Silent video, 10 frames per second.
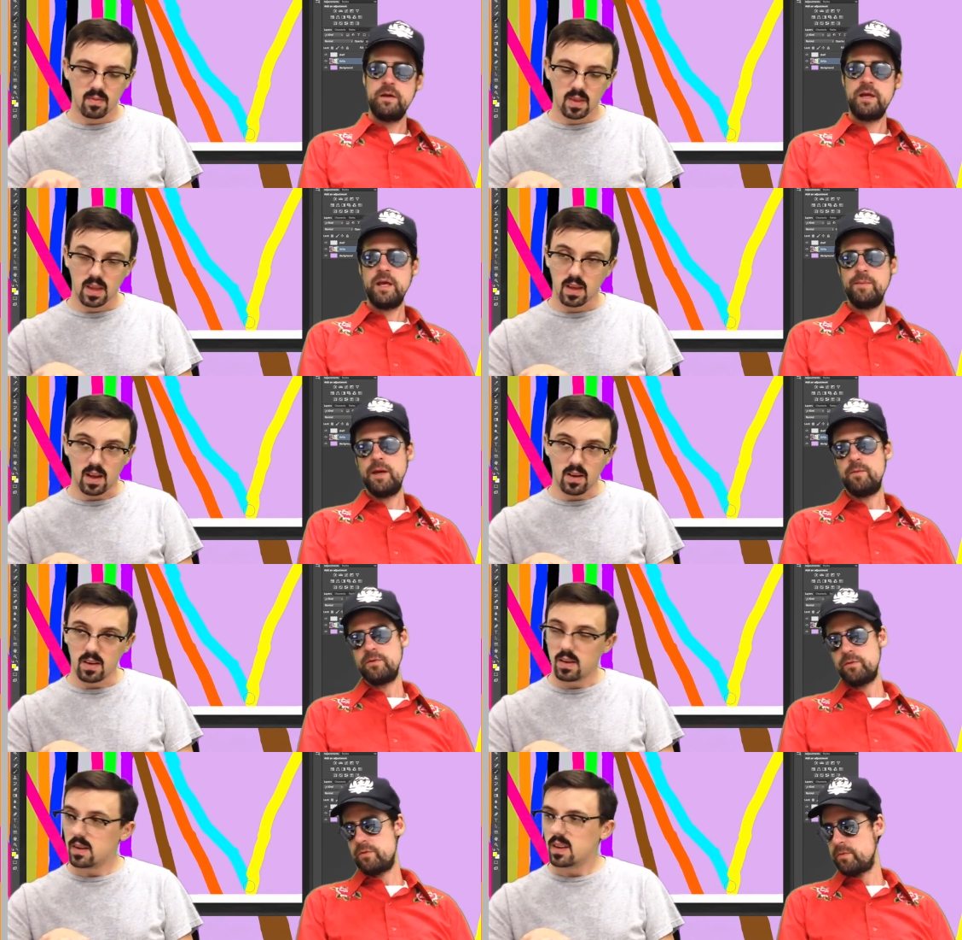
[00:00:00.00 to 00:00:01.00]
Speaker 1: He Man one
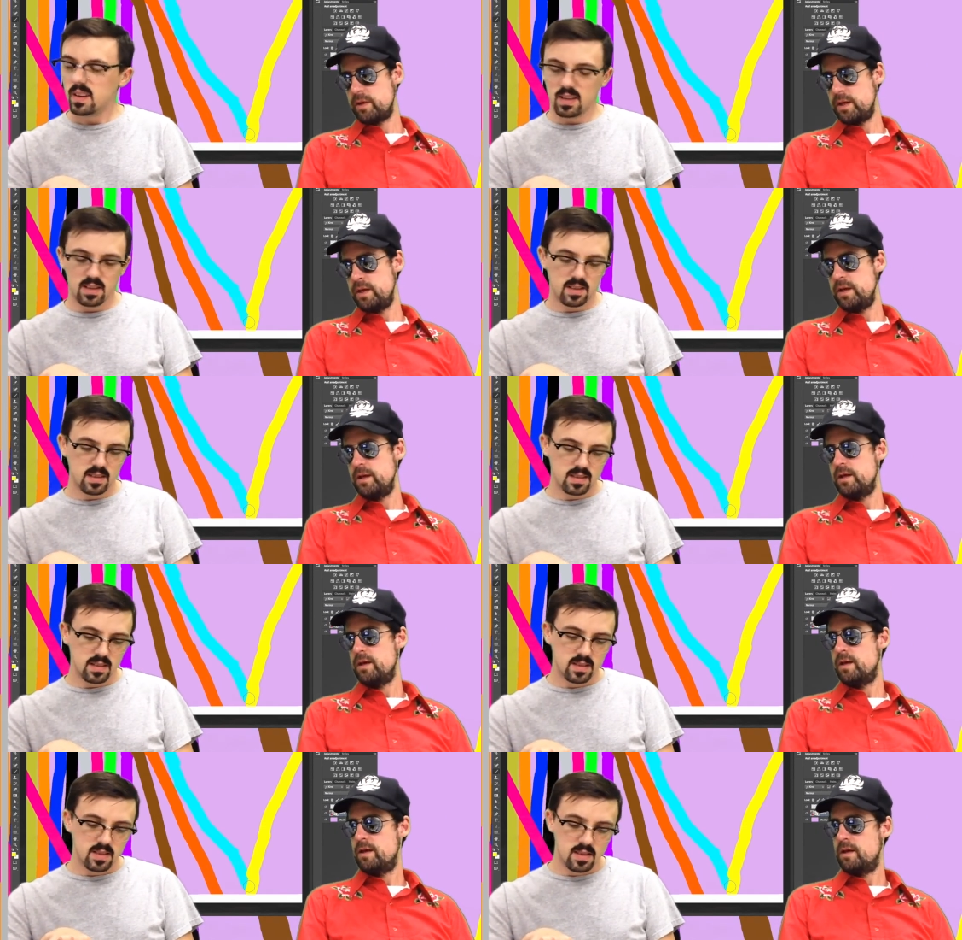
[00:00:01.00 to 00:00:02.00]
through three.
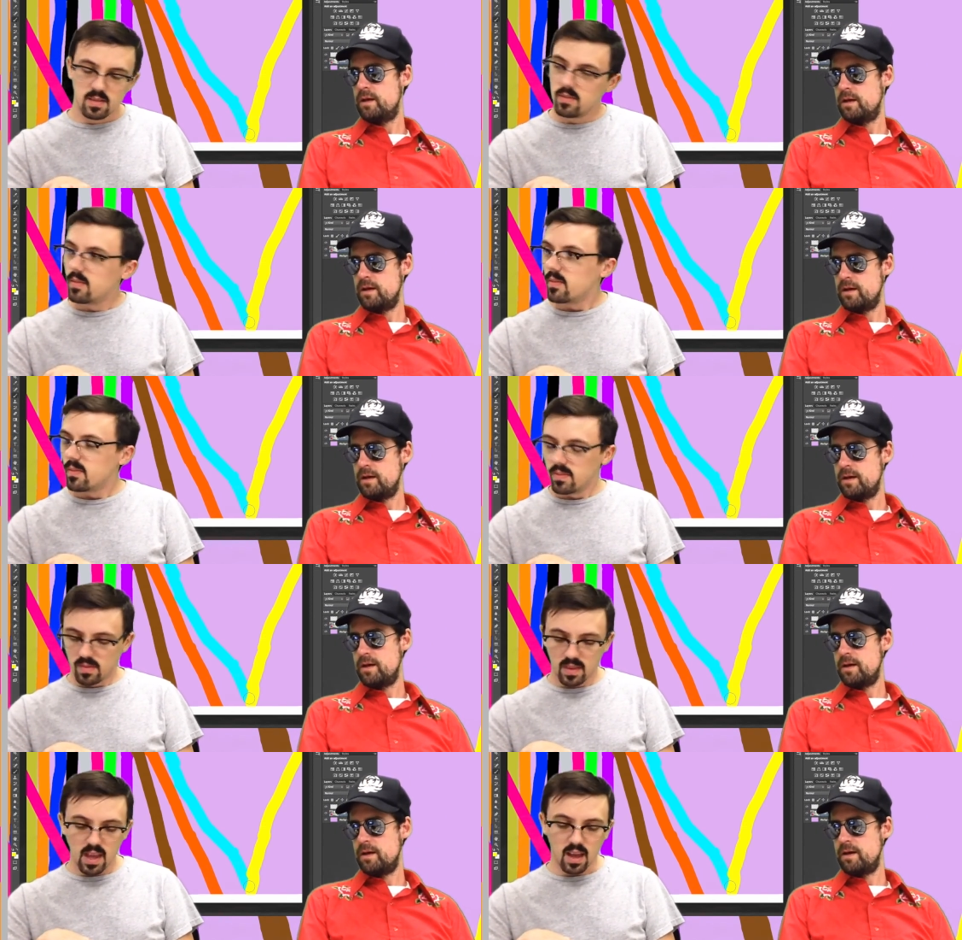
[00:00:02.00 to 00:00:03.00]

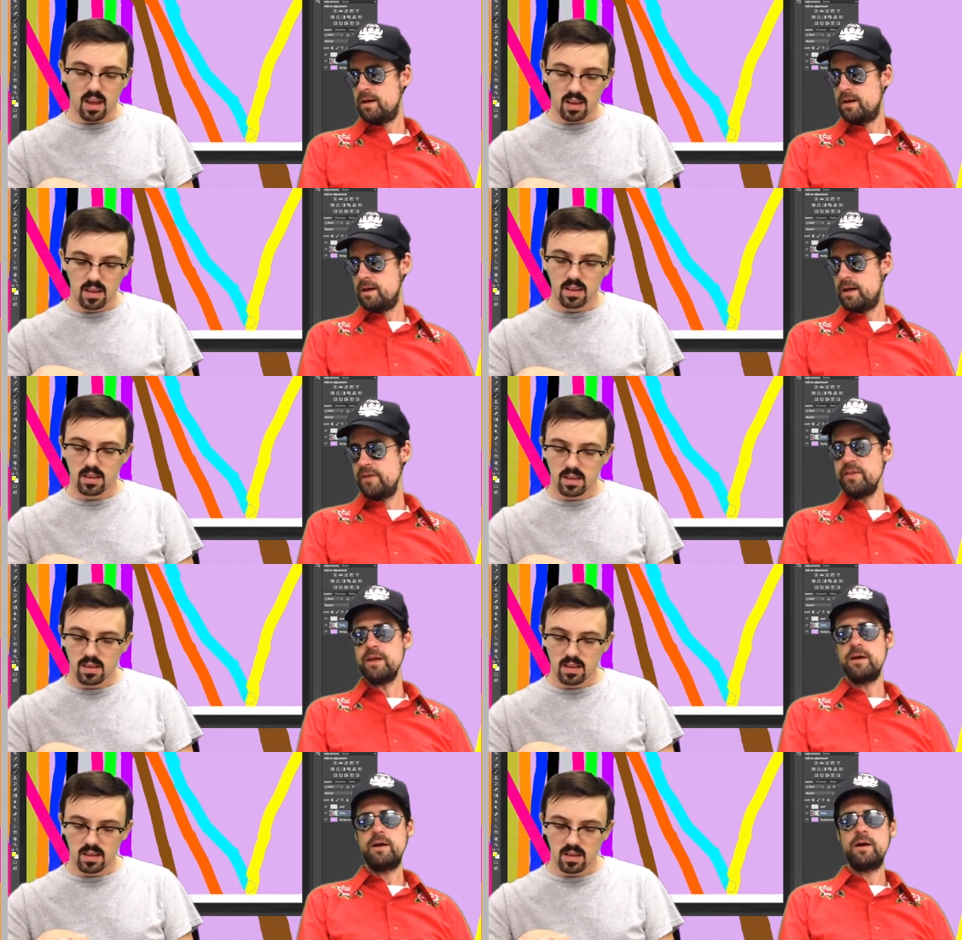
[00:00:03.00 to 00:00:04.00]
Yeah. I
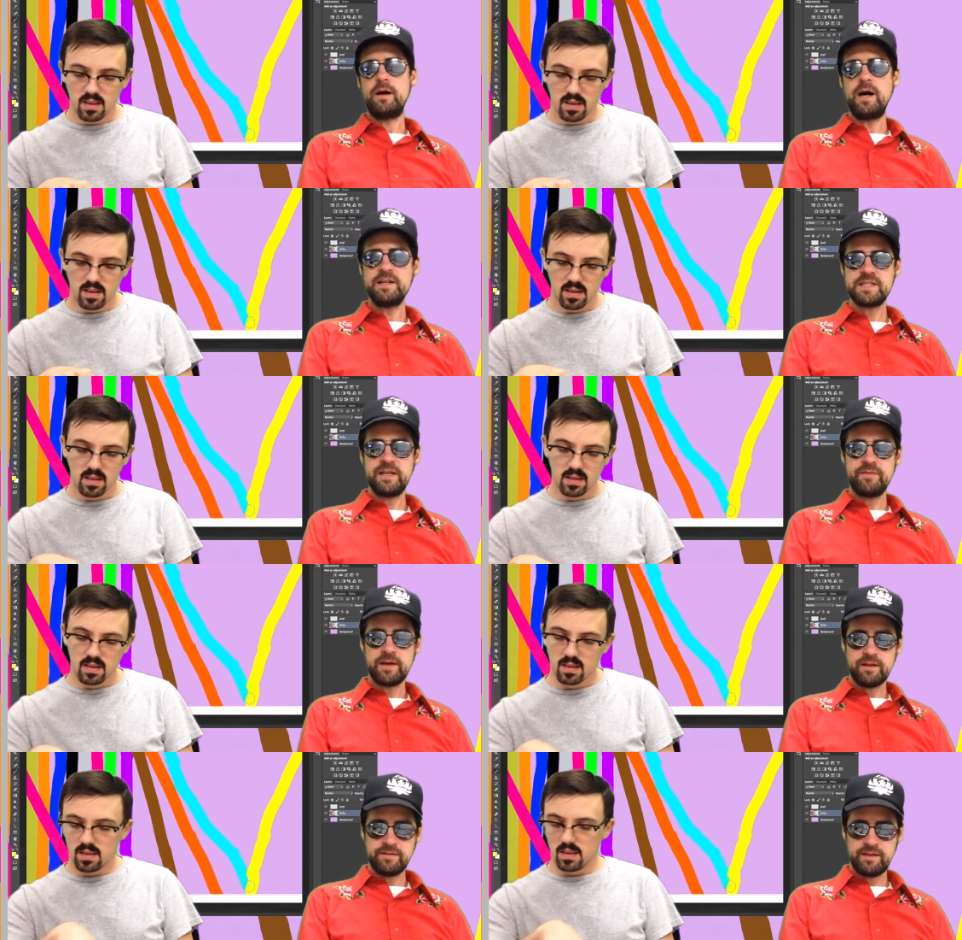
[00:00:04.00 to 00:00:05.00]
think, honestly, if I
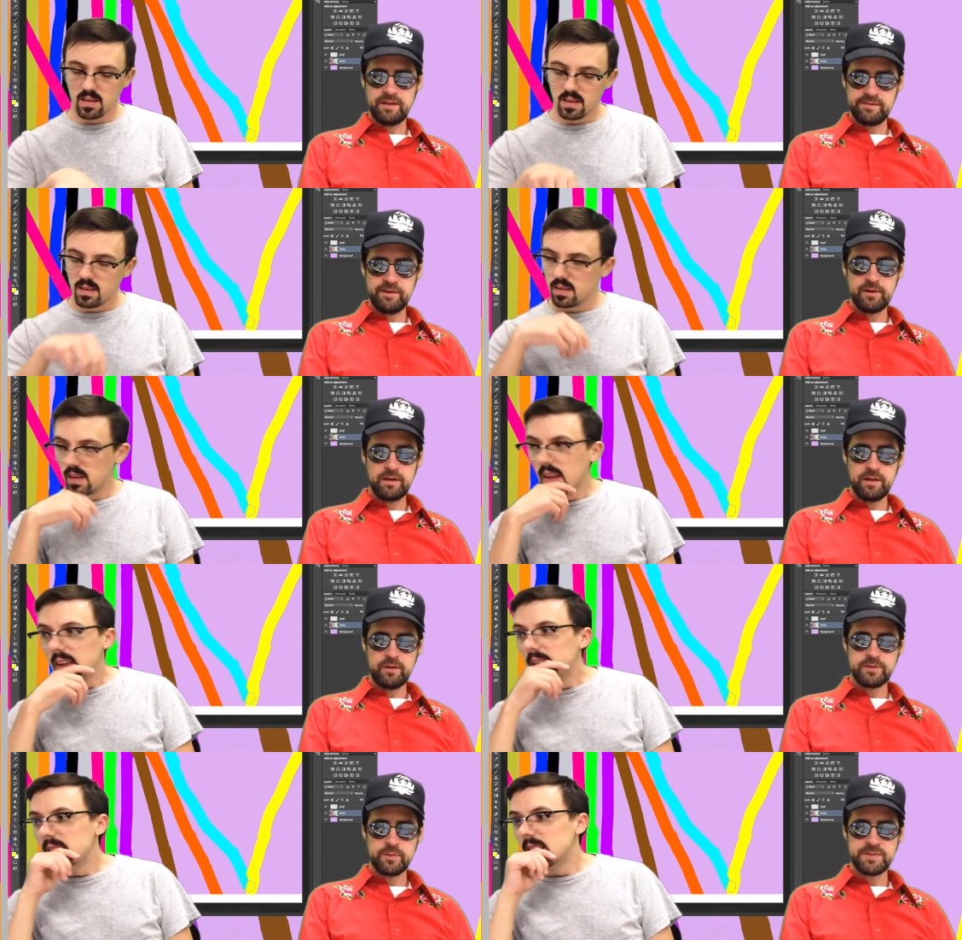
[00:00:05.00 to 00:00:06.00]
can say this, you're a
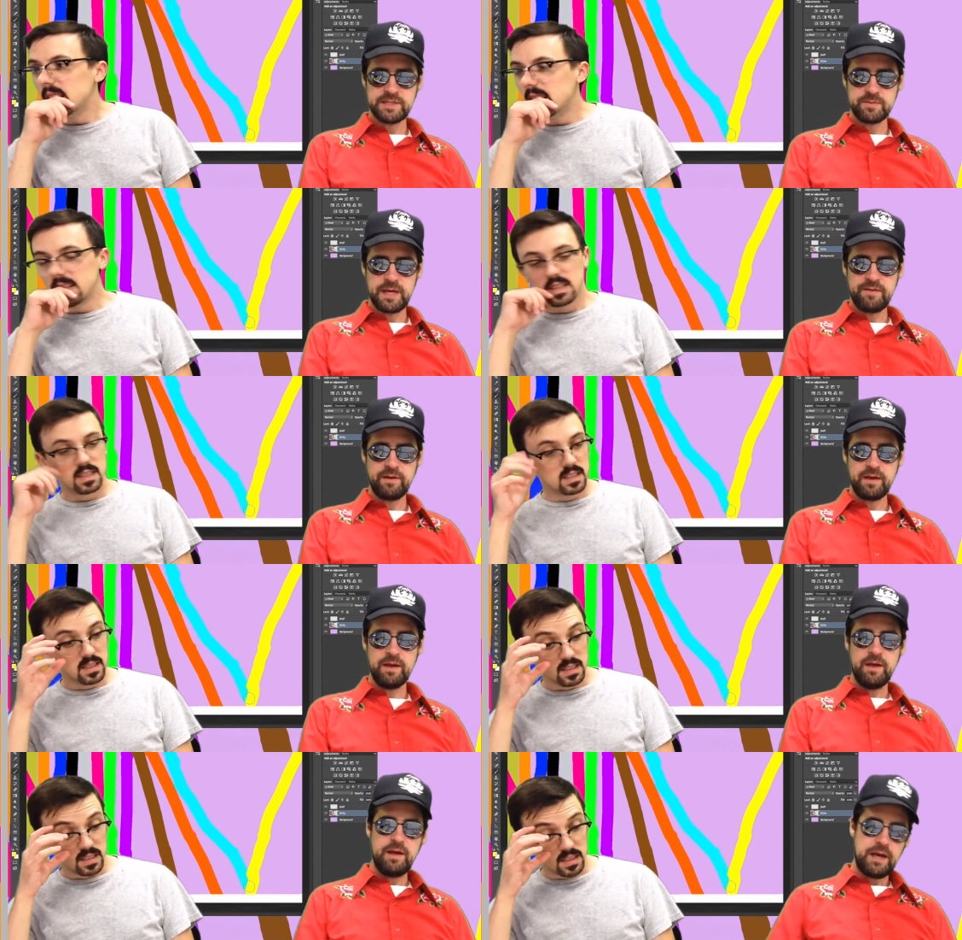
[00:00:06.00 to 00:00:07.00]
little too obsessed with having
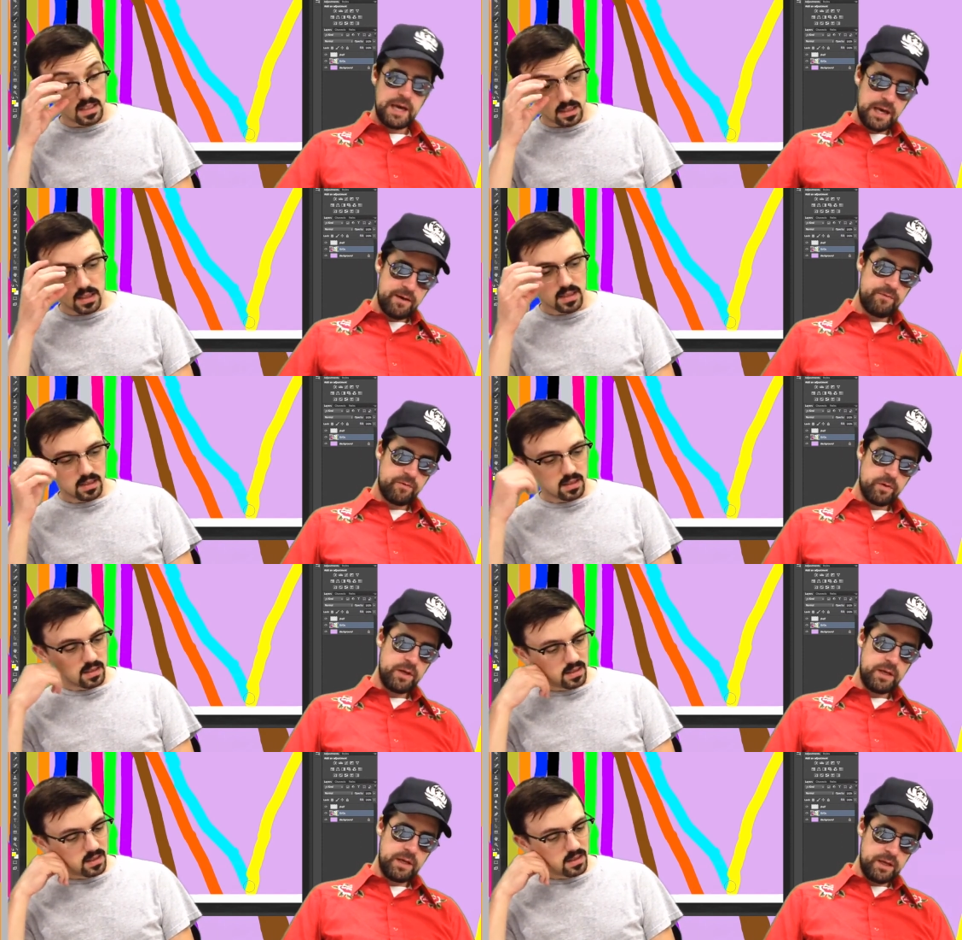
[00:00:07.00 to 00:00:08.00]

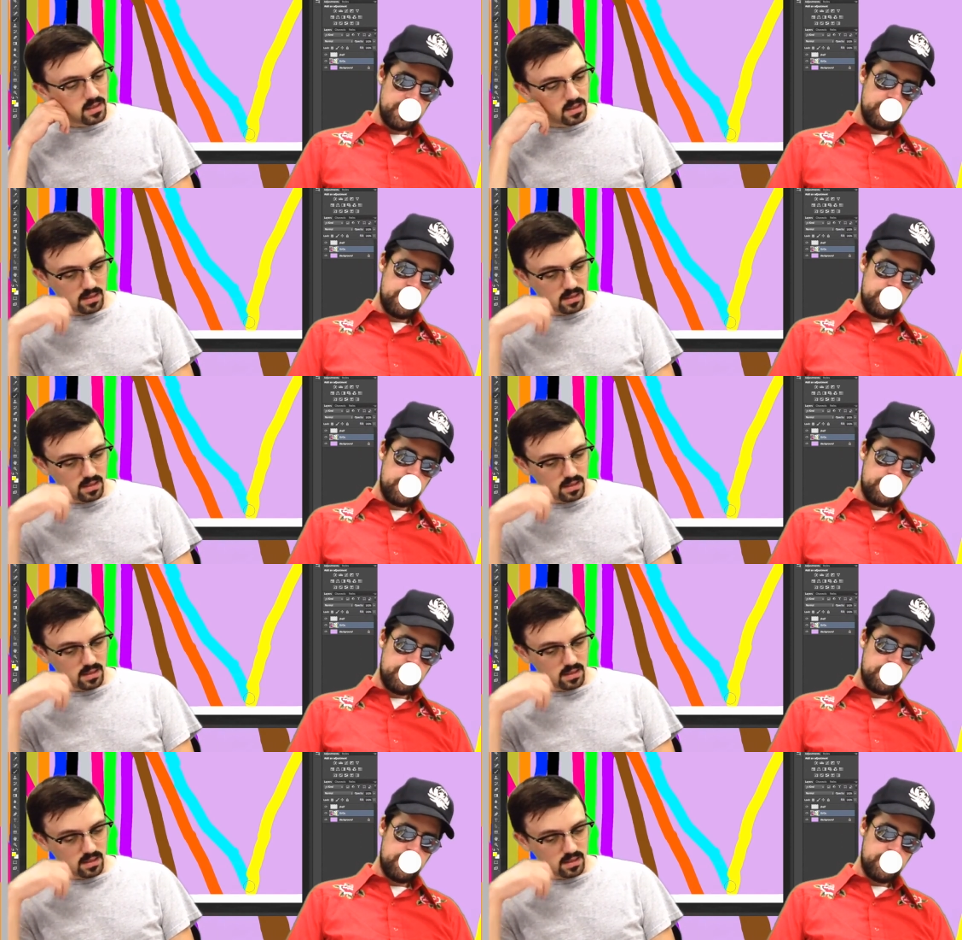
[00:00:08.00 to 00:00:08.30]
every